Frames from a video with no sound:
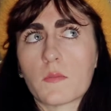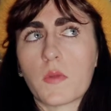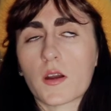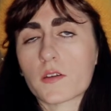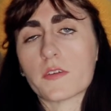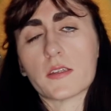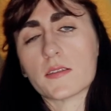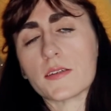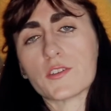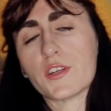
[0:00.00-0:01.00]
part of it is
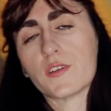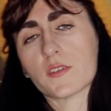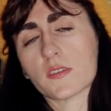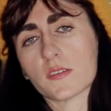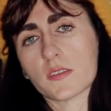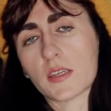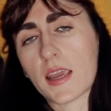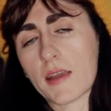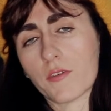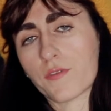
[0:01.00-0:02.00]
that she just doesn't
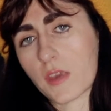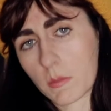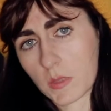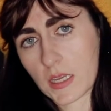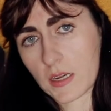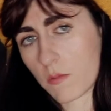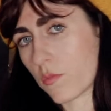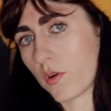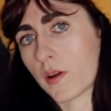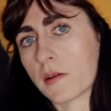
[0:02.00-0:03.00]
have a family
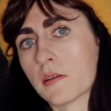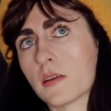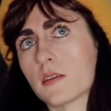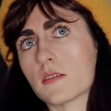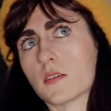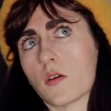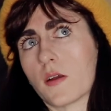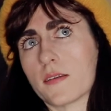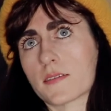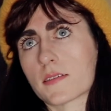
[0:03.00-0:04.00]
anymore. So
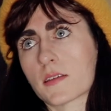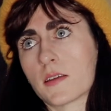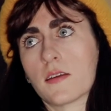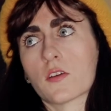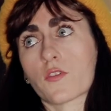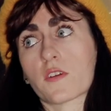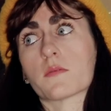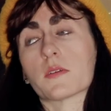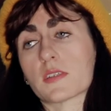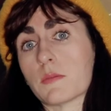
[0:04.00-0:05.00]
as
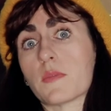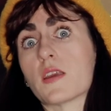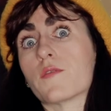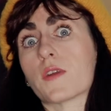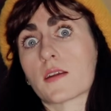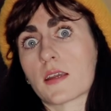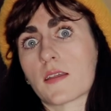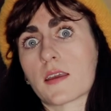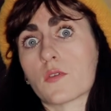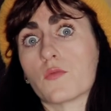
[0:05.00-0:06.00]
Christmas can be a very
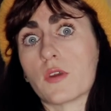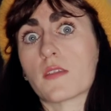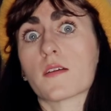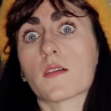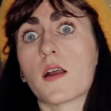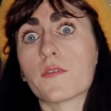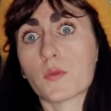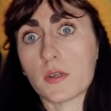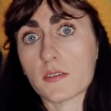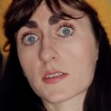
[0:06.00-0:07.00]
like with your loved
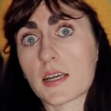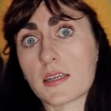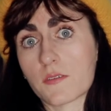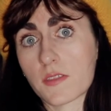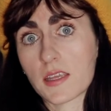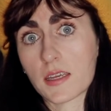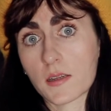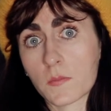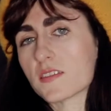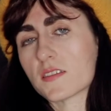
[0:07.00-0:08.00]
ones kind of thing,
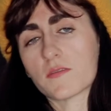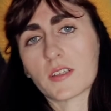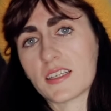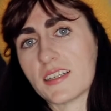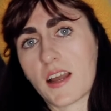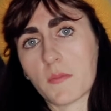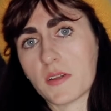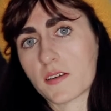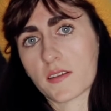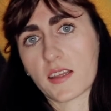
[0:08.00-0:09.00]
it's just really not been
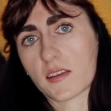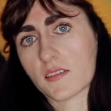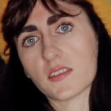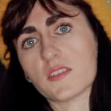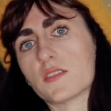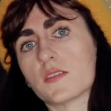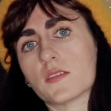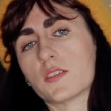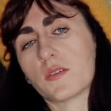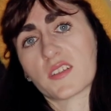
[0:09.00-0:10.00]
her thing since
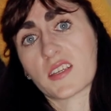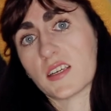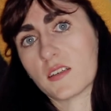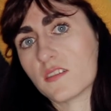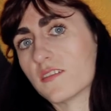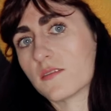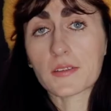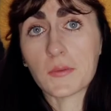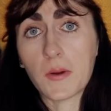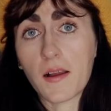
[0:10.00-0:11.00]
she was a kid.
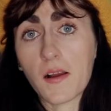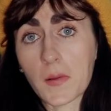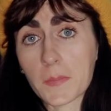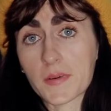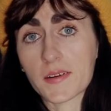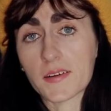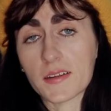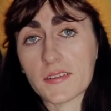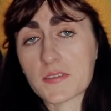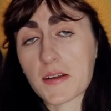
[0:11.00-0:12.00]
So while Harper
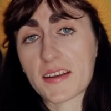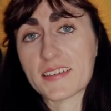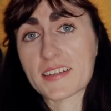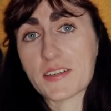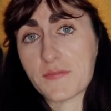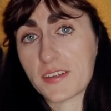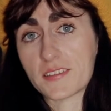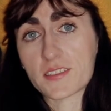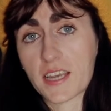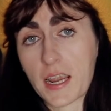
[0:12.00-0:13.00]
is trying to
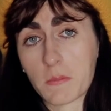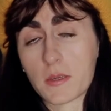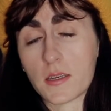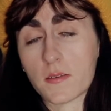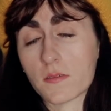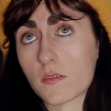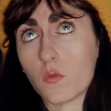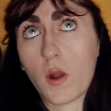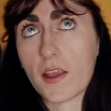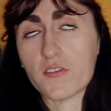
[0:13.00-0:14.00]
convince Abby
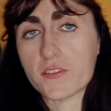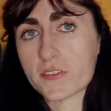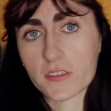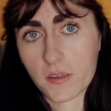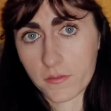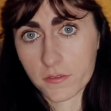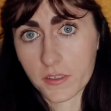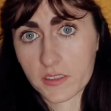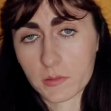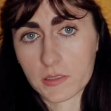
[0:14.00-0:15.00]
why she should love
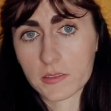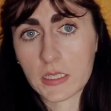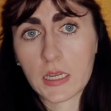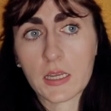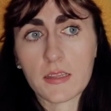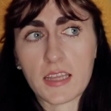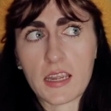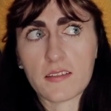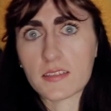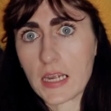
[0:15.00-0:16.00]
Christmas,
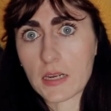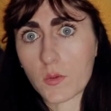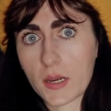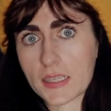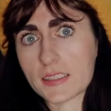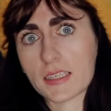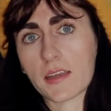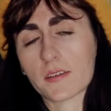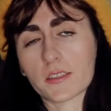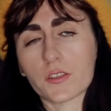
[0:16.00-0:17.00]
they sneak away
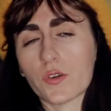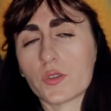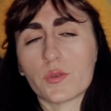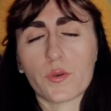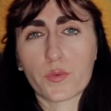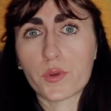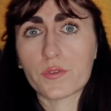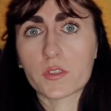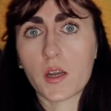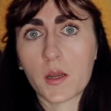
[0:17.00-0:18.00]
together and go to a
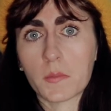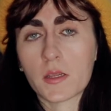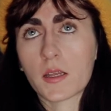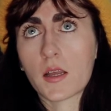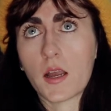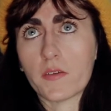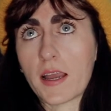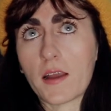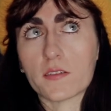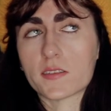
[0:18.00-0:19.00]
rooftop of a
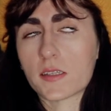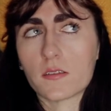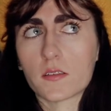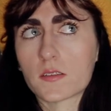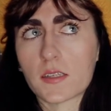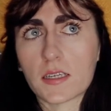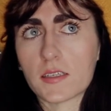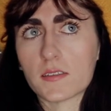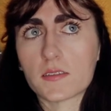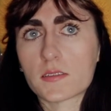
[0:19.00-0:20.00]
house that looks like
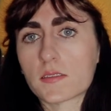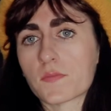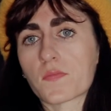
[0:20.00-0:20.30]
it's